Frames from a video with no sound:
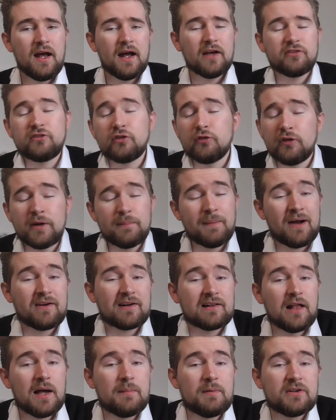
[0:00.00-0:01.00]
A story
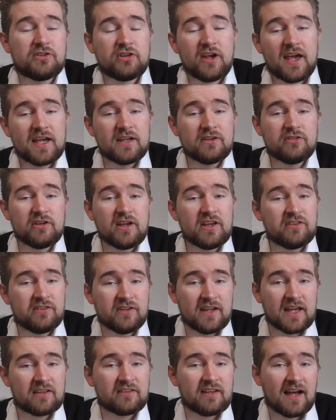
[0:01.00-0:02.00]
about climate change
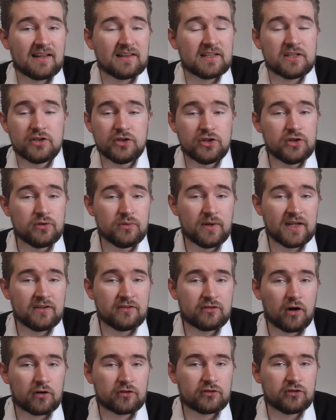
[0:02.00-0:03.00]
isn't exactly new
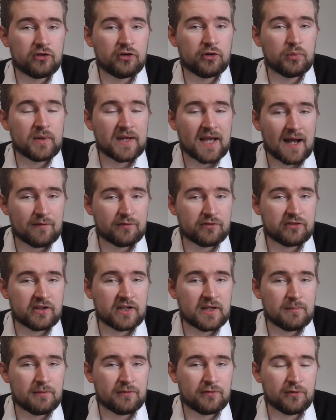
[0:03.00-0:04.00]
in Doctor Who. We have
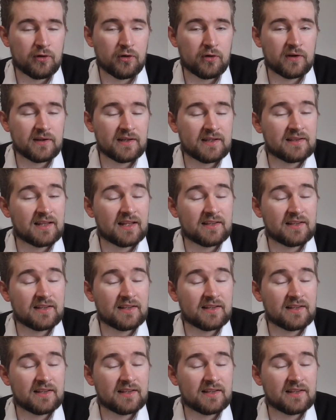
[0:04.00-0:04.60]
seen it before in